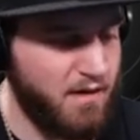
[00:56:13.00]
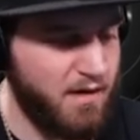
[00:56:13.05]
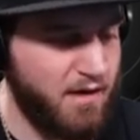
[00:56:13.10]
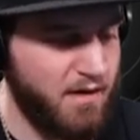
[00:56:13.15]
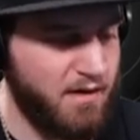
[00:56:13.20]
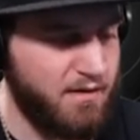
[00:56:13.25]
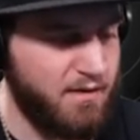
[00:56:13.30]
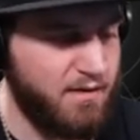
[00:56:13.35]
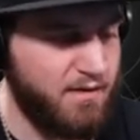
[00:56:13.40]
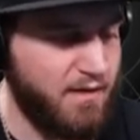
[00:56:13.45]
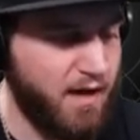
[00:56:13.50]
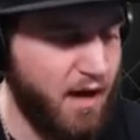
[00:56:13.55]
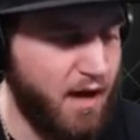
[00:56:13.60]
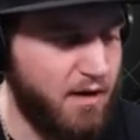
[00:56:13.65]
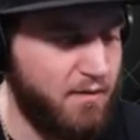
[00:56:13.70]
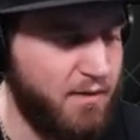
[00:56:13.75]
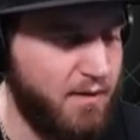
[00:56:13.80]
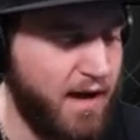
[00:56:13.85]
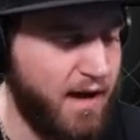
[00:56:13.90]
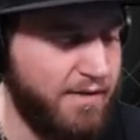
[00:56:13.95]
And I
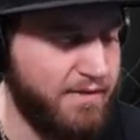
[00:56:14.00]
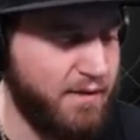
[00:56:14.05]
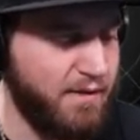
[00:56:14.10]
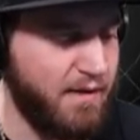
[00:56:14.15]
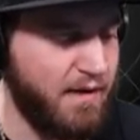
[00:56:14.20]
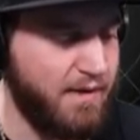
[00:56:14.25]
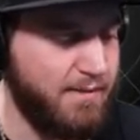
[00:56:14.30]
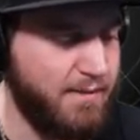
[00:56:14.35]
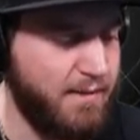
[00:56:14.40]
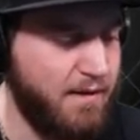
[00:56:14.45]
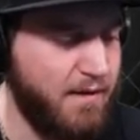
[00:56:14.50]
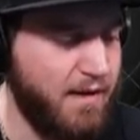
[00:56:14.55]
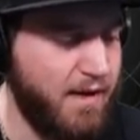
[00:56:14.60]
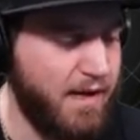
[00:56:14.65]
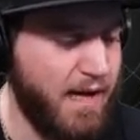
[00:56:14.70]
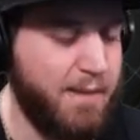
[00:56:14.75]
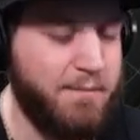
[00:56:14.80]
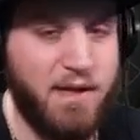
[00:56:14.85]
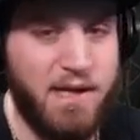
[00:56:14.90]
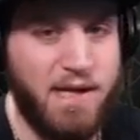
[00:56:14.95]
don't want to have to think about,
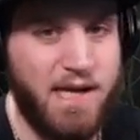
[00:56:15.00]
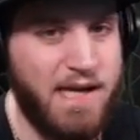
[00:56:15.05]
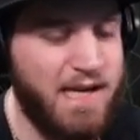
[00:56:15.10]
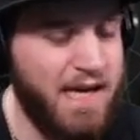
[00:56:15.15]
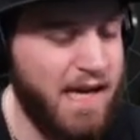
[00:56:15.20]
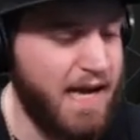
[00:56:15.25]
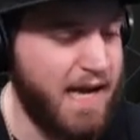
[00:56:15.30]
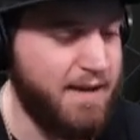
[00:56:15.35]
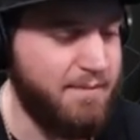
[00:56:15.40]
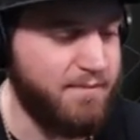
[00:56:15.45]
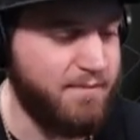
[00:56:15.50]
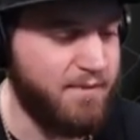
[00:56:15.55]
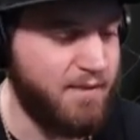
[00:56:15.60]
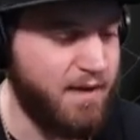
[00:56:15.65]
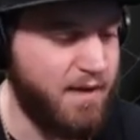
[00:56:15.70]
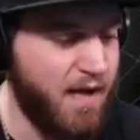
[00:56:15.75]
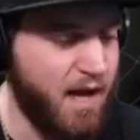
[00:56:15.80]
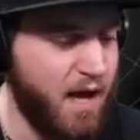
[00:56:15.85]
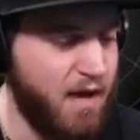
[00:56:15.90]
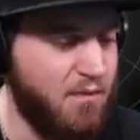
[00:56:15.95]
like, I'm playing a
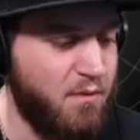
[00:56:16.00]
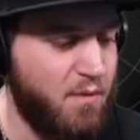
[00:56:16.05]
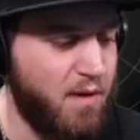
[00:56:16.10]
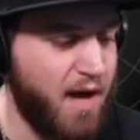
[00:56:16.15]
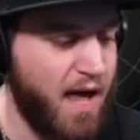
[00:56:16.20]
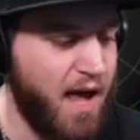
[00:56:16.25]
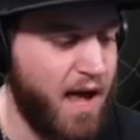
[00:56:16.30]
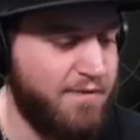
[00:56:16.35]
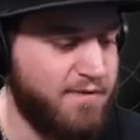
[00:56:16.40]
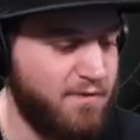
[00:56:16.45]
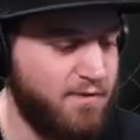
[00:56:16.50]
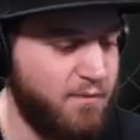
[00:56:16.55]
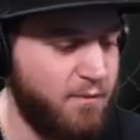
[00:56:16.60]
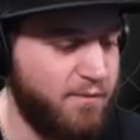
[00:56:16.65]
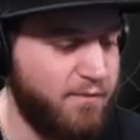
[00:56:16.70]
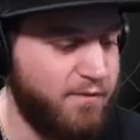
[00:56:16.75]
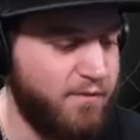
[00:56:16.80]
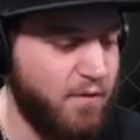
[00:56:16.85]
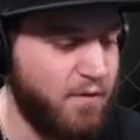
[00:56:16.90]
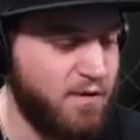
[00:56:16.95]
game. Like, I don't want to have to
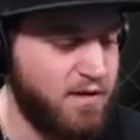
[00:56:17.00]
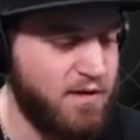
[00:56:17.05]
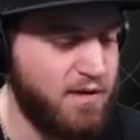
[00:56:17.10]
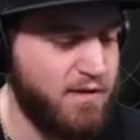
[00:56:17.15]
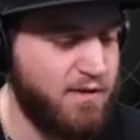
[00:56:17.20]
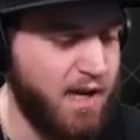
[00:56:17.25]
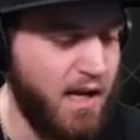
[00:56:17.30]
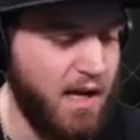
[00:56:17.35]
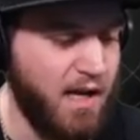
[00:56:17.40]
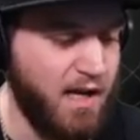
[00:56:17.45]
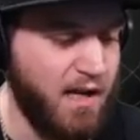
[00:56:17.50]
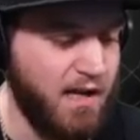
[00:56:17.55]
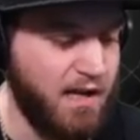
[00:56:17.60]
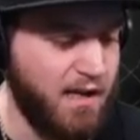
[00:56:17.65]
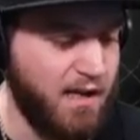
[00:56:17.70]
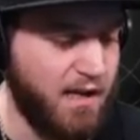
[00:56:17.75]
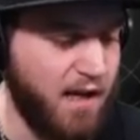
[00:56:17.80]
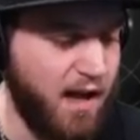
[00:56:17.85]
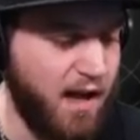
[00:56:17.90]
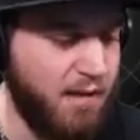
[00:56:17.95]
focus on eating in
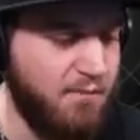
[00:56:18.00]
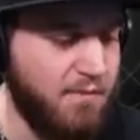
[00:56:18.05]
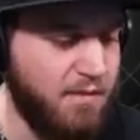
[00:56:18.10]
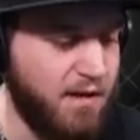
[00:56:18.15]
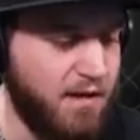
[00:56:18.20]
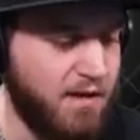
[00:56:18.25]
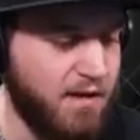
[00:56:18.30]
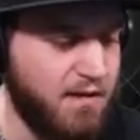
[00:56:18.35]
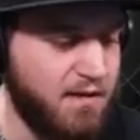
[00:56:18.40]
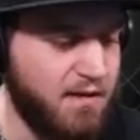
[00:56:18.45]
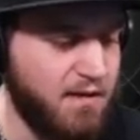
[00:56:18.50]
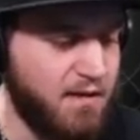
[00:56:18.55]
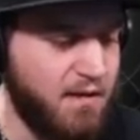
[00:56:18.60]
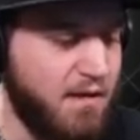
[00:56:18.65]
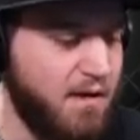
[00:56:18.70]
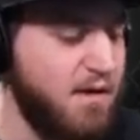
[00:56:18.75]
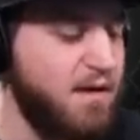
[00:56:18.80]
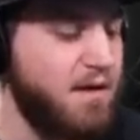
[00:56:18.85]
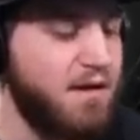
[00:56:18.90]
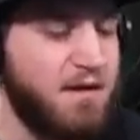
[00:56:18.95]
a game, because
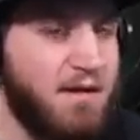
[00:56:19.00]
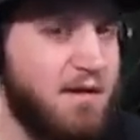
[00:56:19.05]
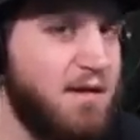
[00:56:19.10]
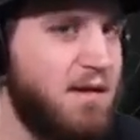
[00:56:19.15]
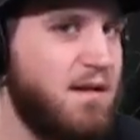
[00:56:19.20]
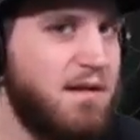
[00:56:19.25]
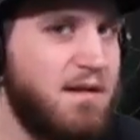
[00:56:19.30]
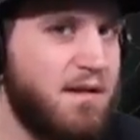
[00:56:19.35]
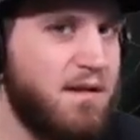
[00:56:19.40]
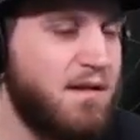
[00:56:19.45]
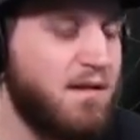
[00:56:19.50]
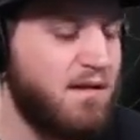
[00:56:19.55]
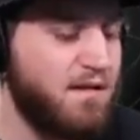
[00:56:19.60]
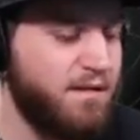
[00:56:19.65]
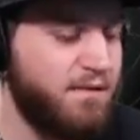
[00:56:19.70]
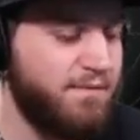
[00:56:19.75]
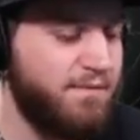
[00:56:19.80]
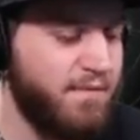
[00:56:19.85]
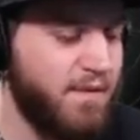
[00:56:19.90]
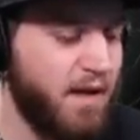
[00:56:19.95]

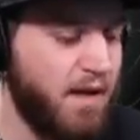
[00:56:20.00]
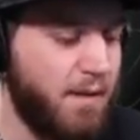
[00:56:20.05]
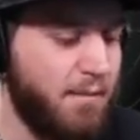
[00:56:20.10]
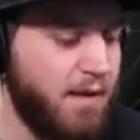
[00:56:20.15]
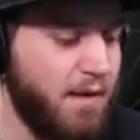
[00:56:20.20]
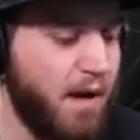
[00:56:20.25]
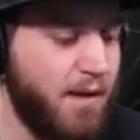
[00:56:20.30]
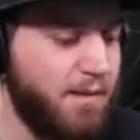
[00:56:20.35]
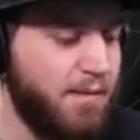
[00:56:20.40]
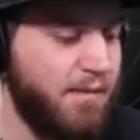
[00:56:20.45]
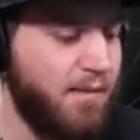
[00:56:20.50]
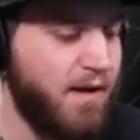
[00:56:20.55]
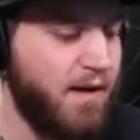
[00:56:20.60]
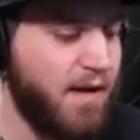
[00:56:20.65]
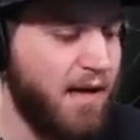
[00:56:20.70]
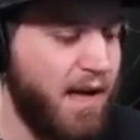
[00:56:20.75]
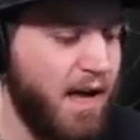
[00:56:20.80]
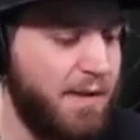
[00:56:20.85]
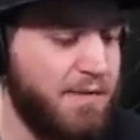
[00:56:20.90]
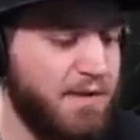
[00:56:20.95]
I'm
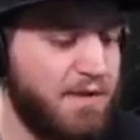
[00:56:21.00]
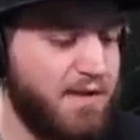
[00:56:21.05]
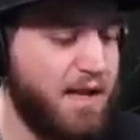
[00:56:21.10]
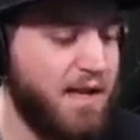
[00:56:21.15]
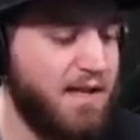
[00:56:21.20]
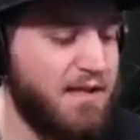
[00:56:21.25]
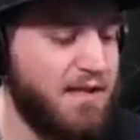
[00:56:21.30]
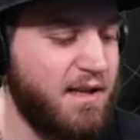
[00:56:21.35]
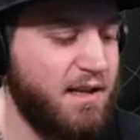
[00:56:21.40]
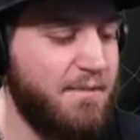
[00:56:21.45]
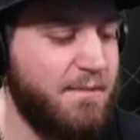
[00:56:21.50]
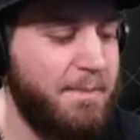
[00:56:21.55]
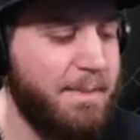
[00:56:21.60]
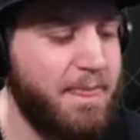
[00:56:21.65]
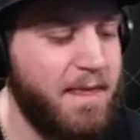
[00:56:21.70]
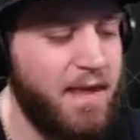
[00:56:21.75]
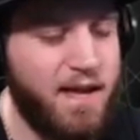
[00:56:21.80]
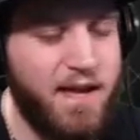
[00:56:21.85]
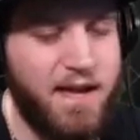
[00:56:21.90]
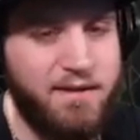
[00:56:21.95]
playing a game. It's like,
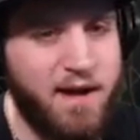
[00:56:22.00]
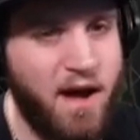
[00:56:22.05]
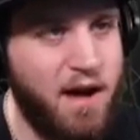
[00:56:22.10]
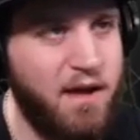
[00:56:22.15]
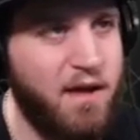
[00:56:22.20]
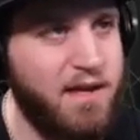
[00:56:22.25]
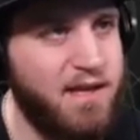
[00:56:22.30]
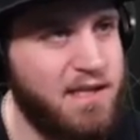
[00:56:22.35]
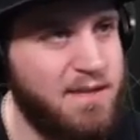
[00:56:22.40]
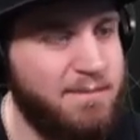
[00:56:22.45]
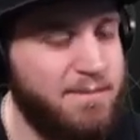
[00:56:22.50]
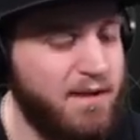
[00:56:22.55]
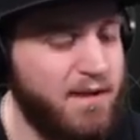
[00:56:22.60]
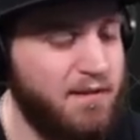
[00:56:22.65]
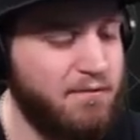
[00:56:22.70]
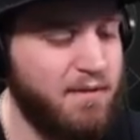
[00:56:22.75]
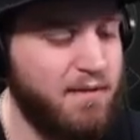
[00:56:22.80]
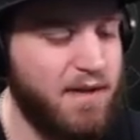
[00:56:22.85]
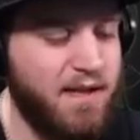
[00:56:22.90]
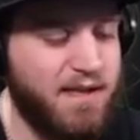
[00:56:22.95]
I like it to be
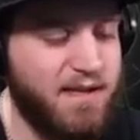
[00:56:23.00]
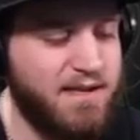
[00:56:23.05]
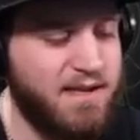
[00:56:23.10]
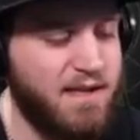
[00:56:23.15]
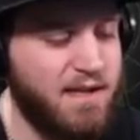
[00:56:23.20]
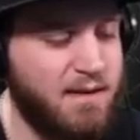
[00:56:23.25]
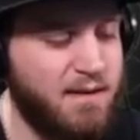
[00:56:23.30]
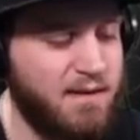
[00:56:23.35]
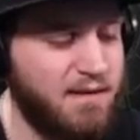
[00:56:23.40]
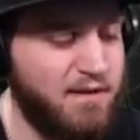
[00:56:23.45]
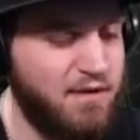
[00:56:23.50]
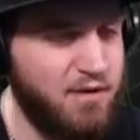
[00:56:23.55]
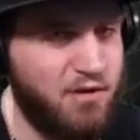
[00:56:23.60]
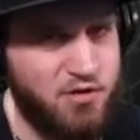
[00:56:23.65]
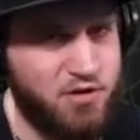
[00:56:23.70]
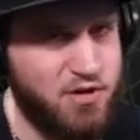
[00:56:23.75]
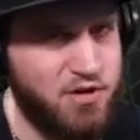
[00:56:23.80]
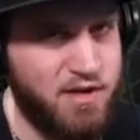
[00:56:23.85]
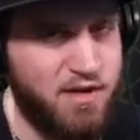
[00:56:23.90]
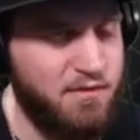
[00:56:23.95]
like realistic,
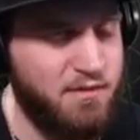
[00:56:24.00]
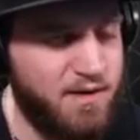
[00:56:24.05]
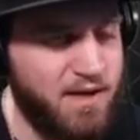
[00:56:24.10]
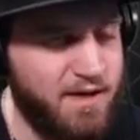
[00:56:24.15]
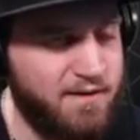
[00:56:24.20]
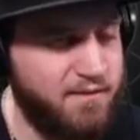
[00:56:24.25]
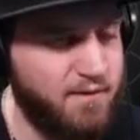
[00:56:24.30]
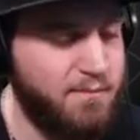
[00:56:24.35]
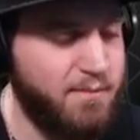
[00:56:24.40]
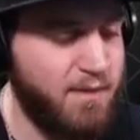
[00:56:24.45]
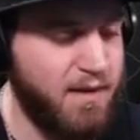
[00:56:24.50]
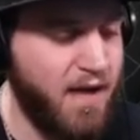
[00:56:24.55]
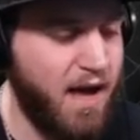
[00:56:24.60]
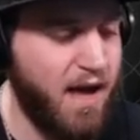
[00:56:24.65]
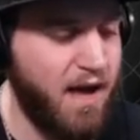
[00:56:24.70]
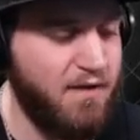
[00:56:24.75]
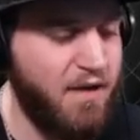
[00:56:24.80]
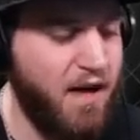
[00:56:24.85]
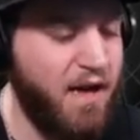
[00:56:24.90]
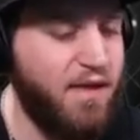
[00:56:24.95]
usually, whatever, but
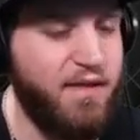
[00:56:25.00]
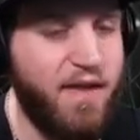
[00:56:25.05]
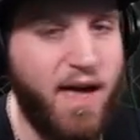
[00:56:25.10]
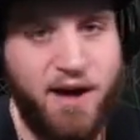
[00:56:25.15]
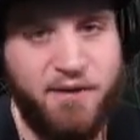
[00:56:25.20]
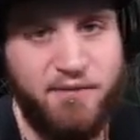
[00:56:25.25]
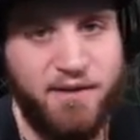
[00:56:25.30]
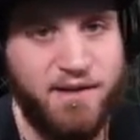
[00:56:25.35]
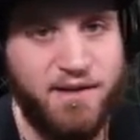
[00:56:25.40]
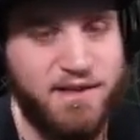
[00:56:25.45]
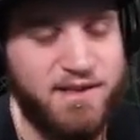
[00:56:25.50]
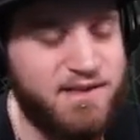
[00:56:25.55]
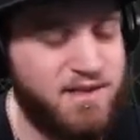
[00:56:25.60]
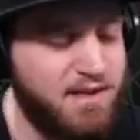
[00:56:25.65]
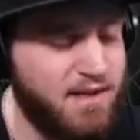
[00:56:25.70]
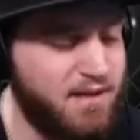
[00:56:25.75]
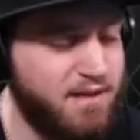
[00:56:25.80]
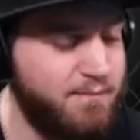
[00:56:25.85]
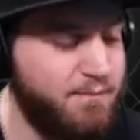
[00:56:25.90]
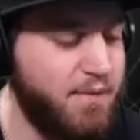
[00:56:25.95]
not that
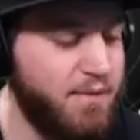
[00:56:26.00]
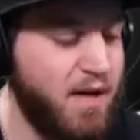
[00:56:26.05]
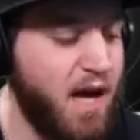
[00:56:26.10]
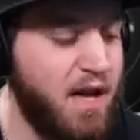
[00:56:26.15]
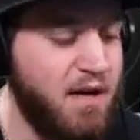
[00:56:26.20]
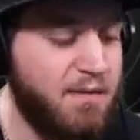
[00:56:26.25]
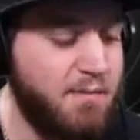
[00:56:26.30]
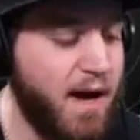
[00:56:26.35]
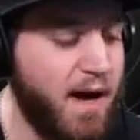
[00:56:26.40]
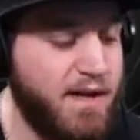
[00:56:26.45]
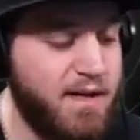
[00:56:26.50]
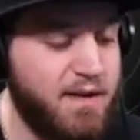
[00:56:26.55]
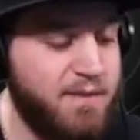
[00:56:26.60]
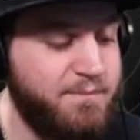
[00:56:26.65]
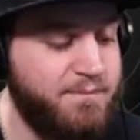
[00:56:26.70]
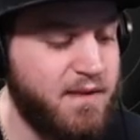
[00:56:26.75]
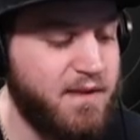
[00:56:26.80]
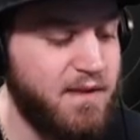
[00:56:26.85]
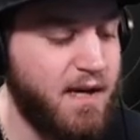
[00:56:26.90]
realistic. But I don't mind it.